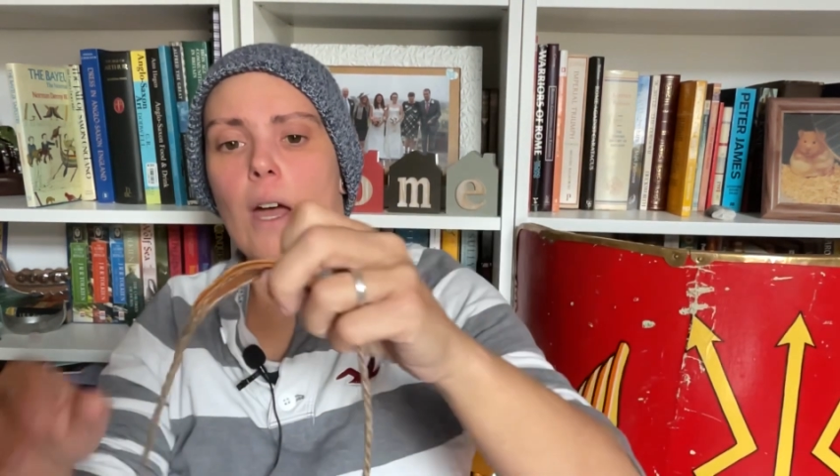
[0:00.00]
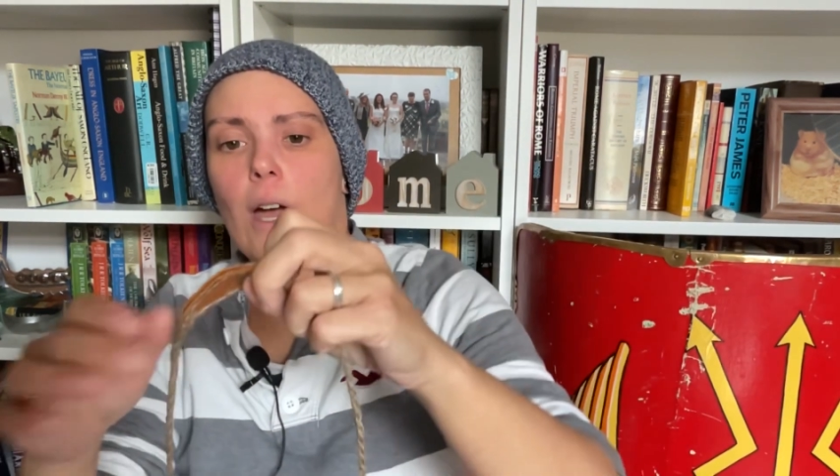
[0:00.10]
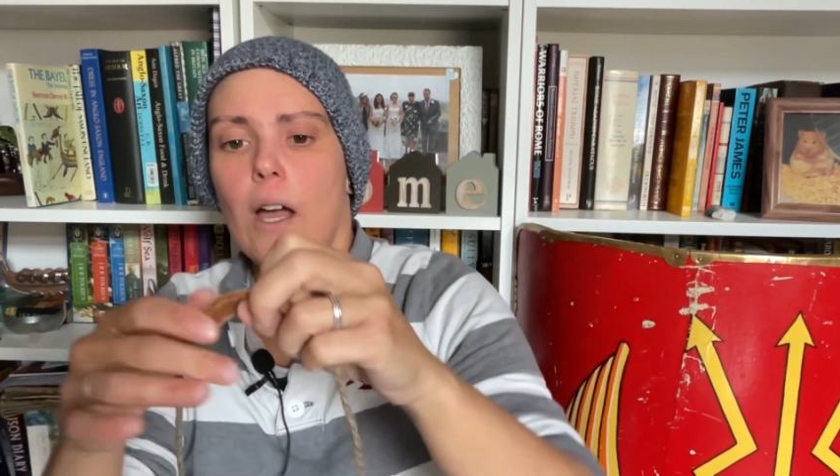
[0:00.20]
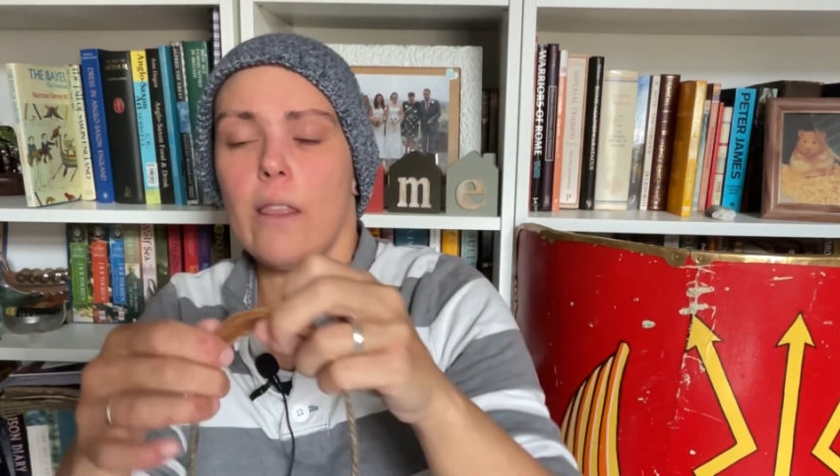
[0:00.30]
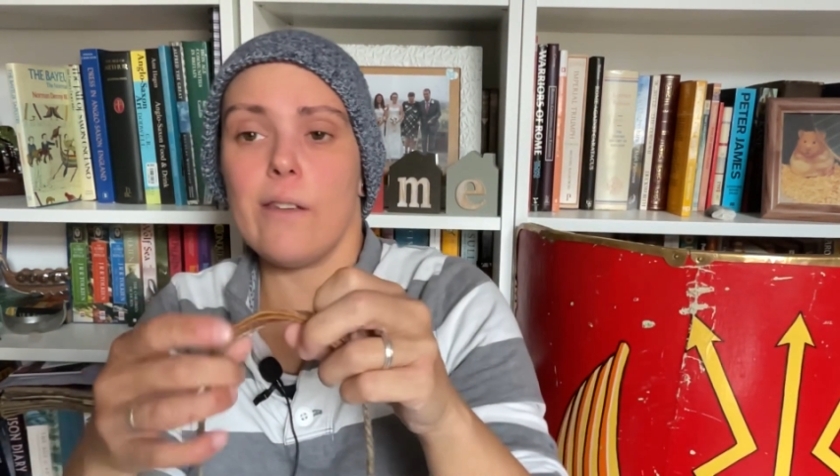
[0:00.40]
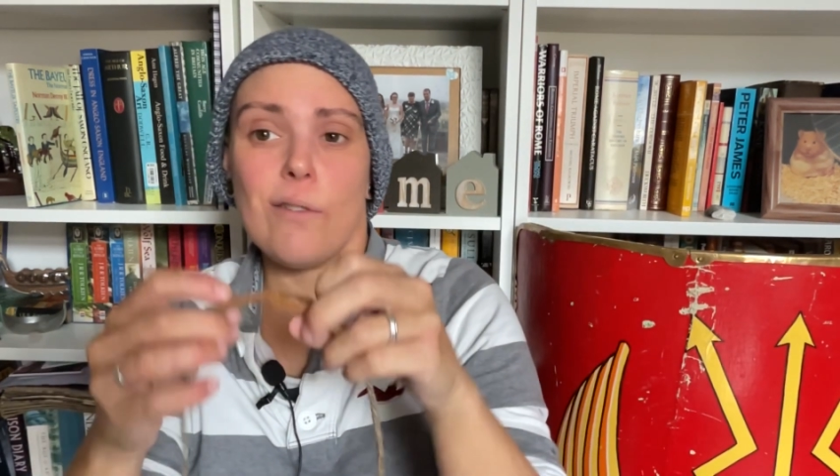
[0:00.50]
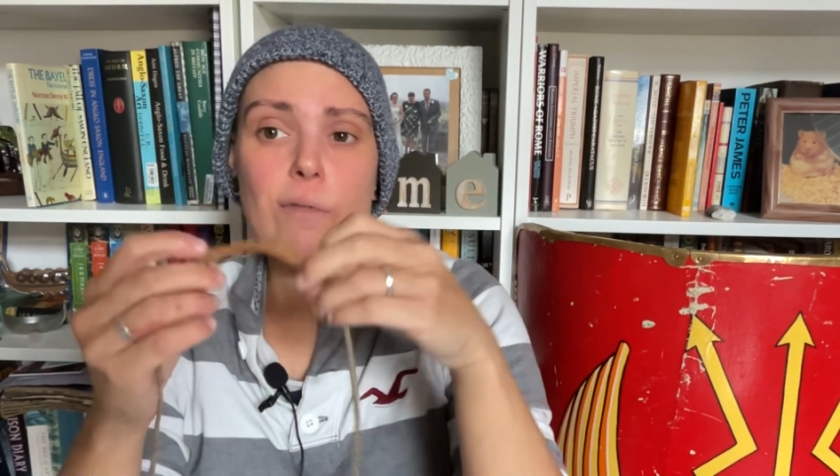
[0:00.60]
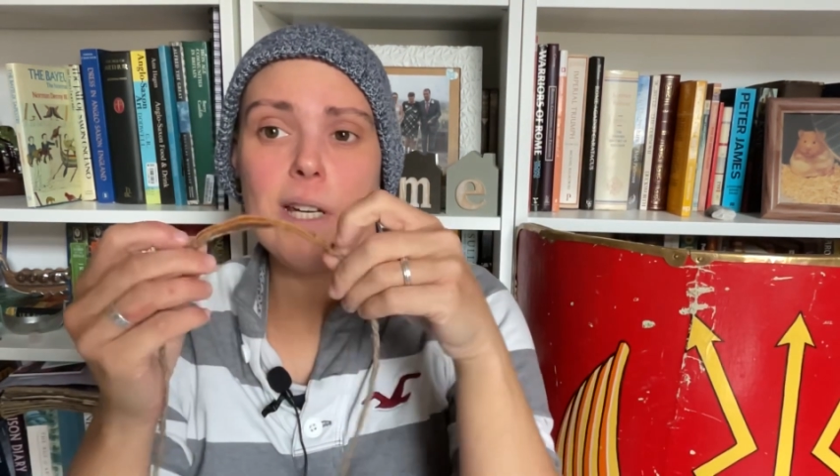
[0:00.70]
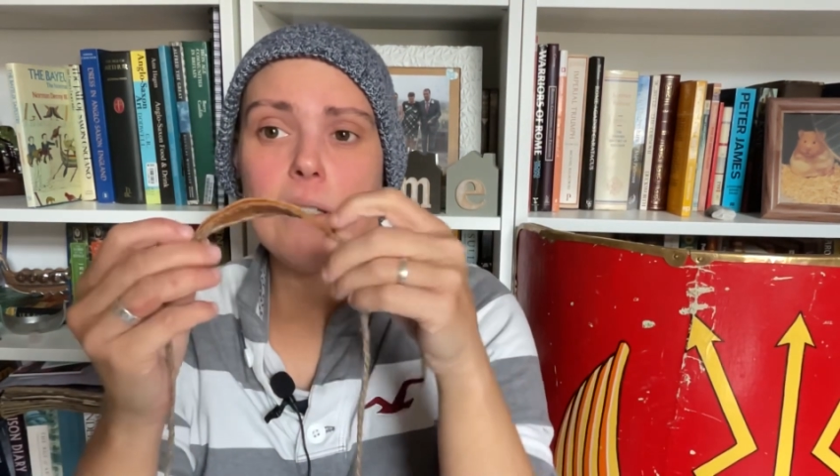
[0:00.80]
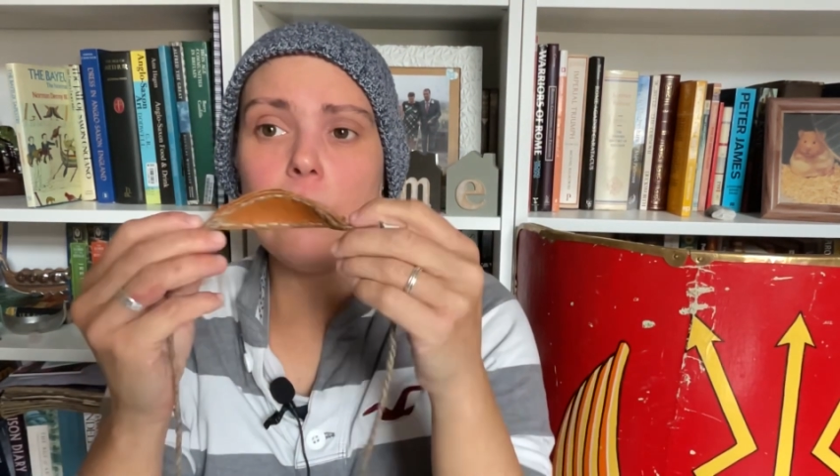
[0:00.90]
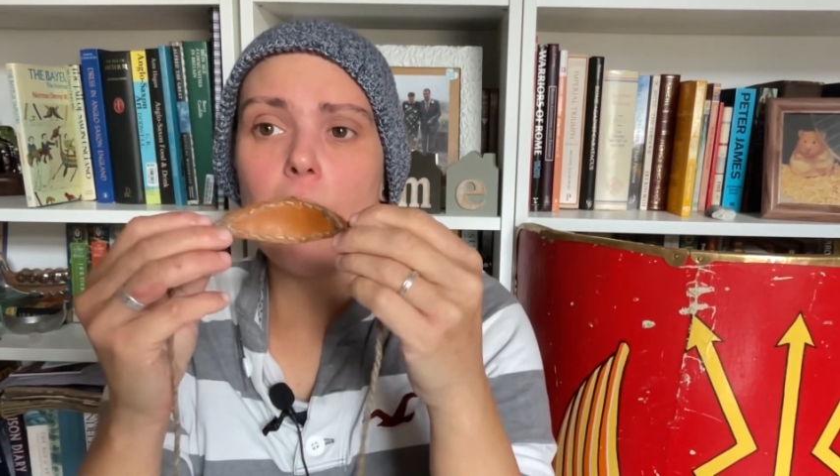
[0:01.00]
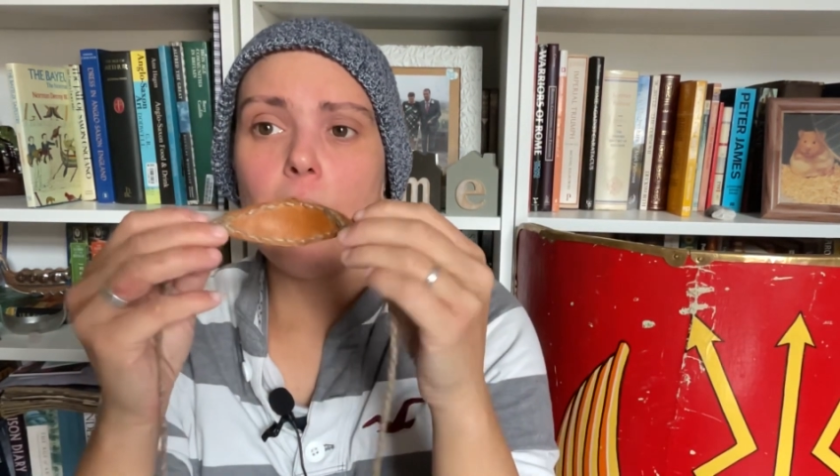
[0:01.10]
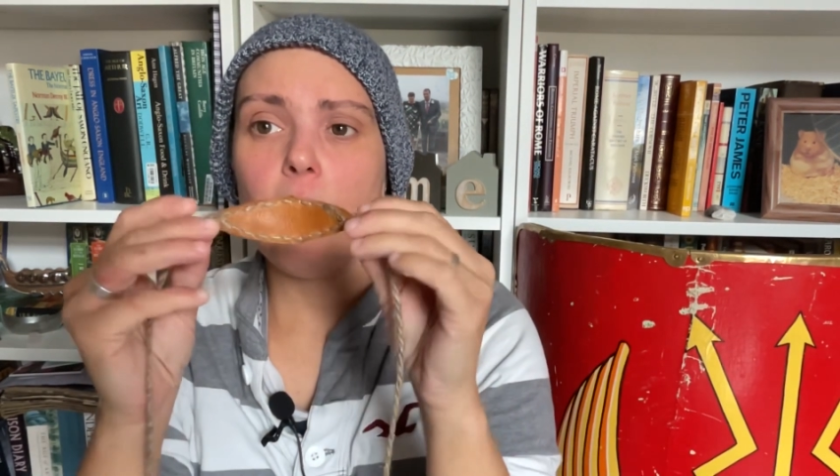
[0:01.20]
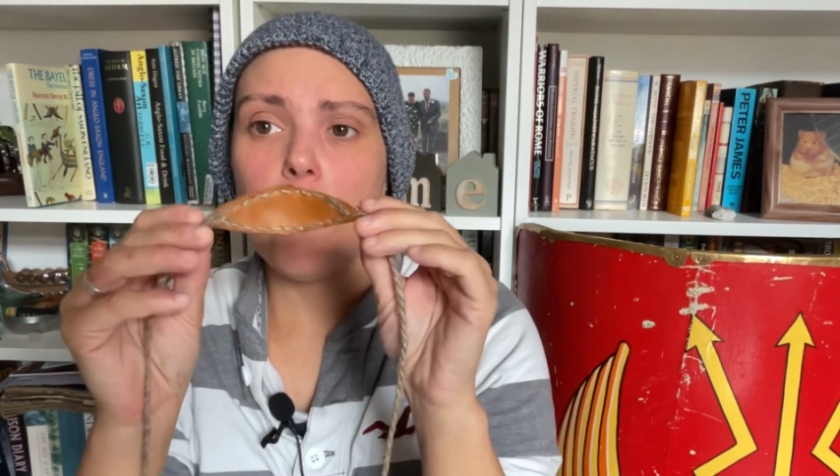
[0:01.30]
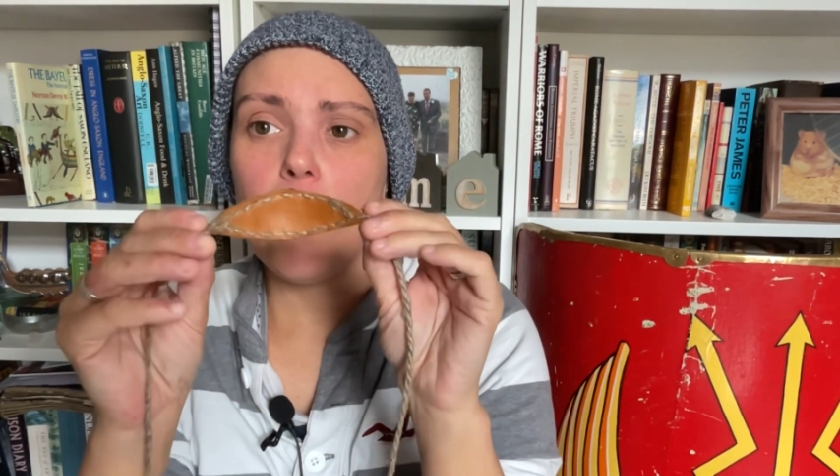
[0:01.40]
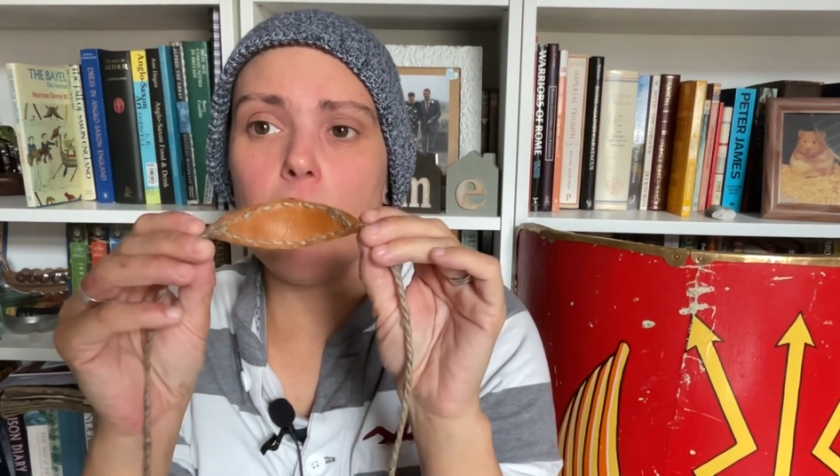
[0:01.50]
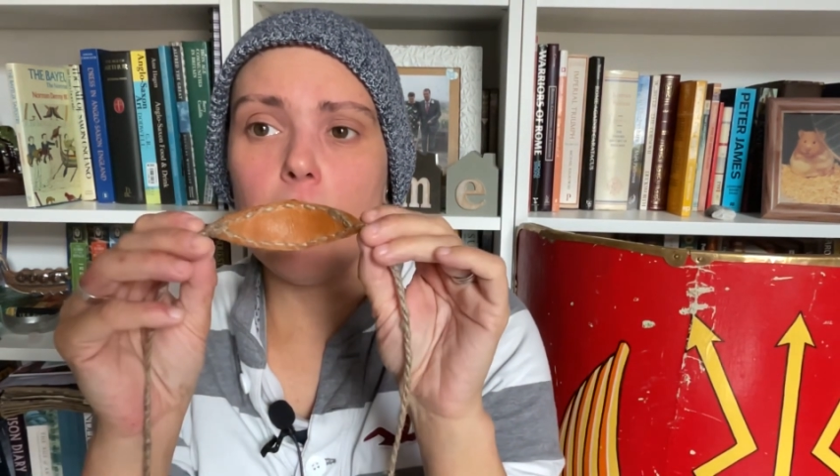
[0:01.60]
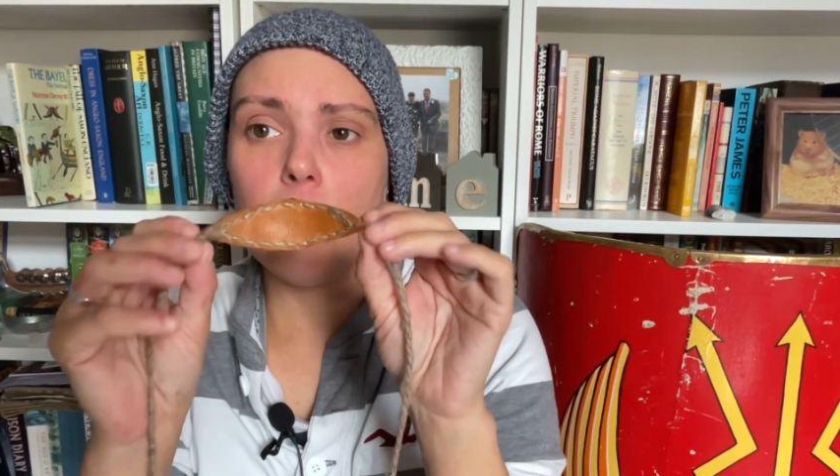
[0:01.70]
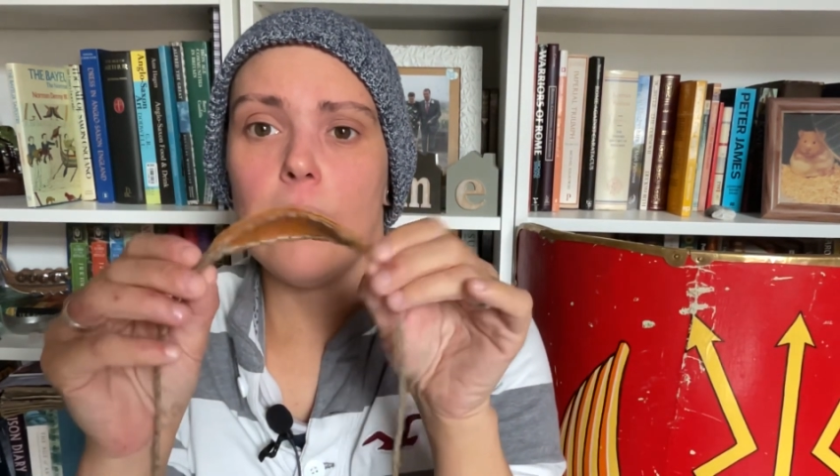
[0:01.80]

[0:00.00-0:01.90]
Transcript: and there's a reason that I've made